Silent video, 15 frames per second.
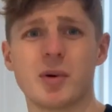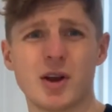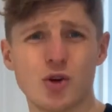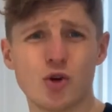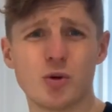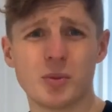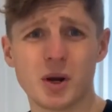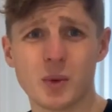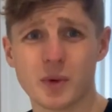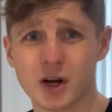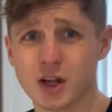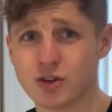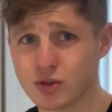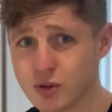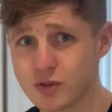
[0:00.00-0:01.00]
And normally when
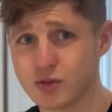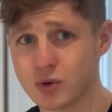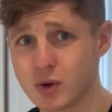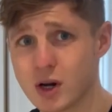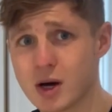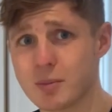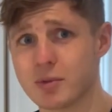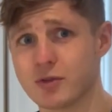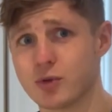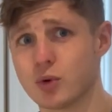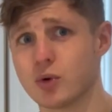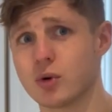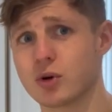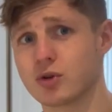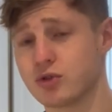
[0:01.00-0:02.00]
I do fuel up
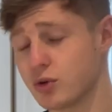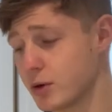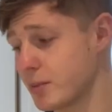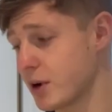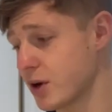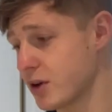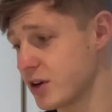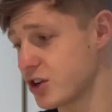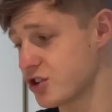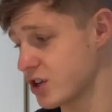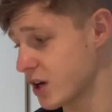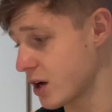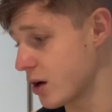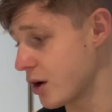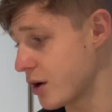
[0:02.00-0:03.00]
before doing my
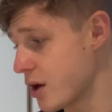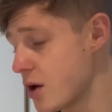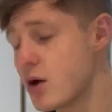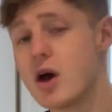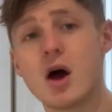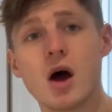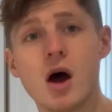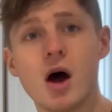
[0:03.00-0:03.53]
conditioning cardio,